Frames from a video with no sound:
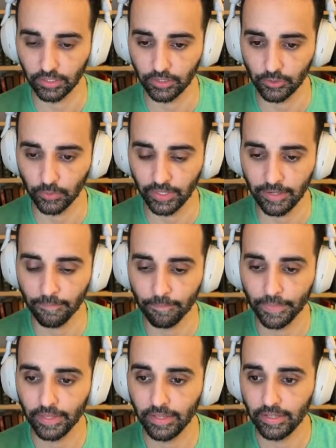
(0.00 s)
20.
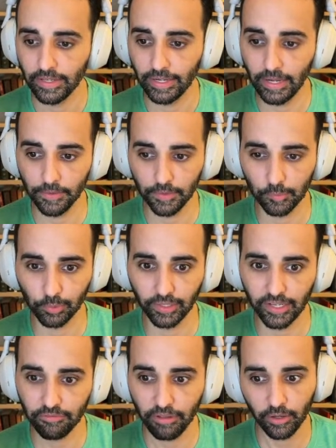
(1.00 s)
And then the
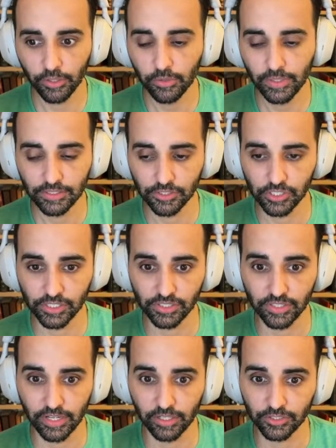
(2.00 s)
bloodied value is
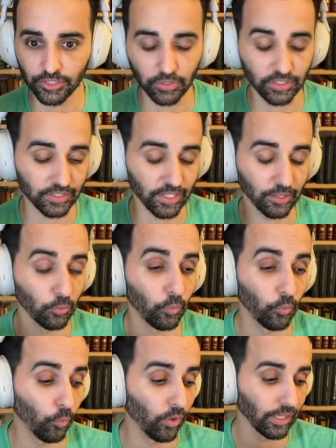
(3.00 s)
just there. So because like
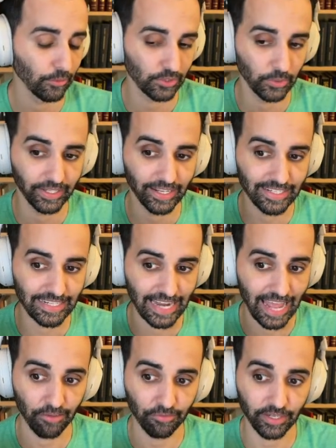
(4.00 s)
while I was doing it, I
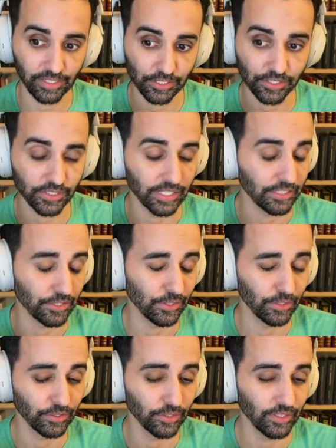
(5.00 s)
didn't have it.
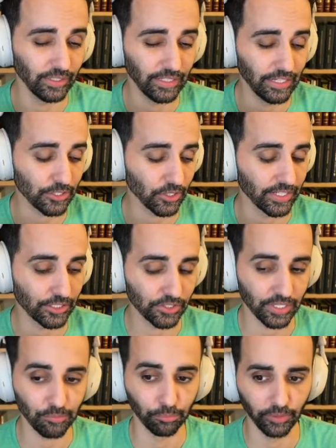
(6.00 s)
Initially it
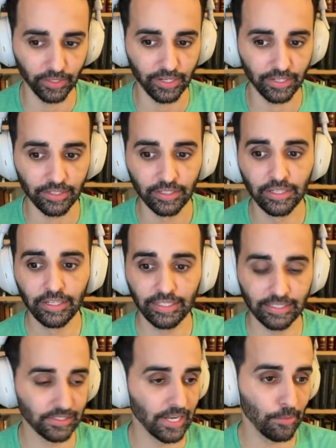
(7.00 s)
just said bloodied,
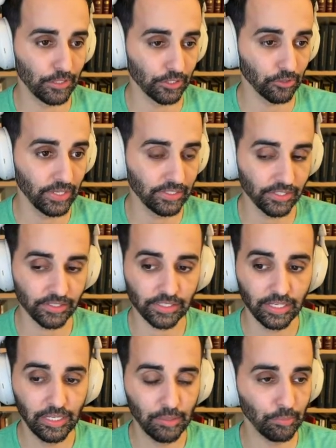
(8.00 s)
his damage
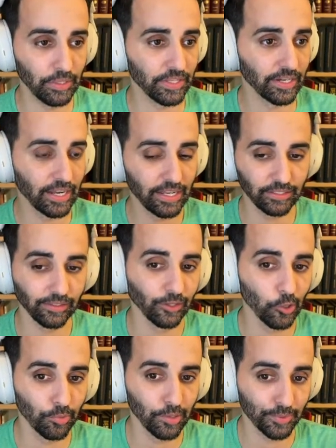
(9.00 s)
increases. But then I had to
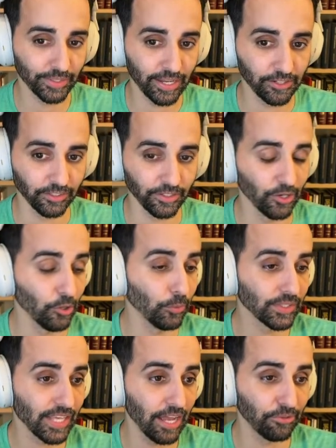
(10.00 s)
like open up a calculator. Oh,
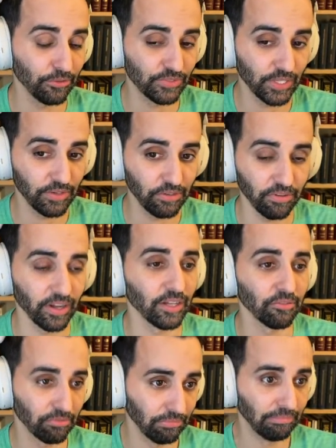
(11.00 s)
what's half of 75?